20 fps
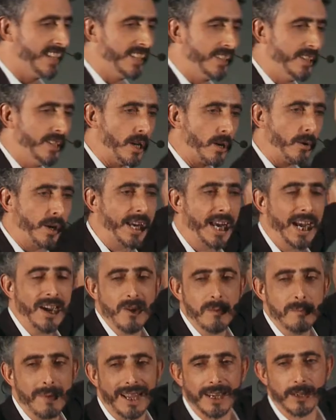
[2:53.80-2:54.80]
you know, here
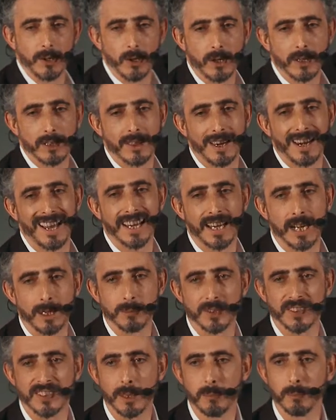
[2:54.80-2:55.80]
it might look like
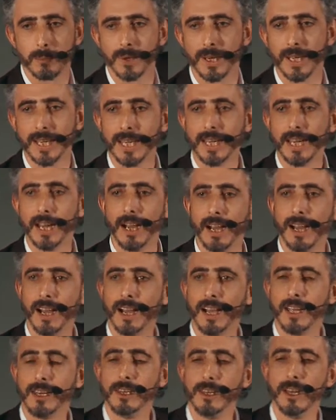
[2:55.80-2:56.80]
I'm simply
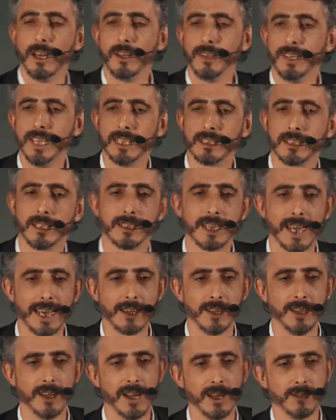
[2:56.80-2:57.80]
learning to
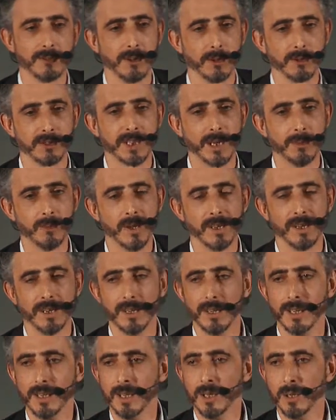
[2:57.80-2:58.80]
take a knife off someone.
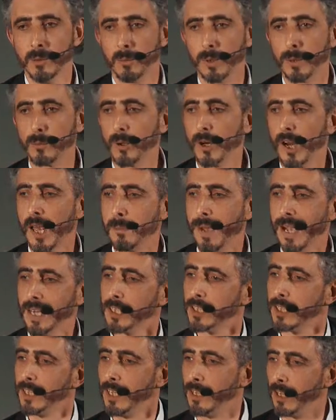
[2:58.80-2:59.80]
But what I'm
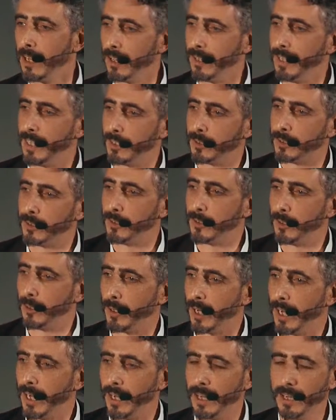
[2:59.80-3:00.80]
actually learning to do
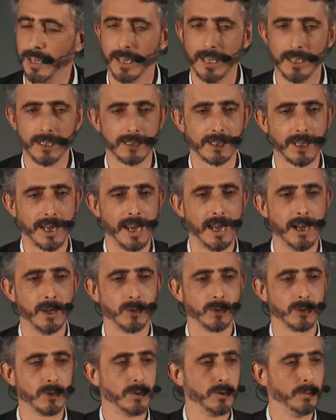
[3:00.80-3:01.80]
here is
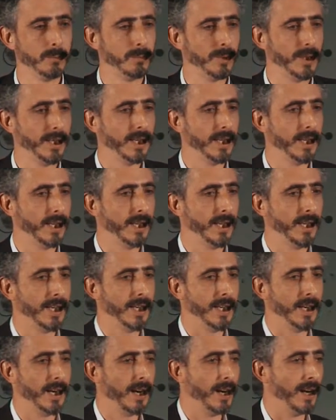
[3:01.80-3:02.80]
how to
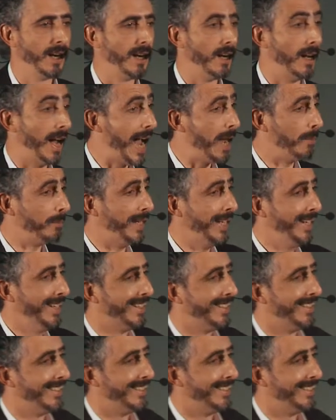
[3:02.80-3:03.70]
be happy,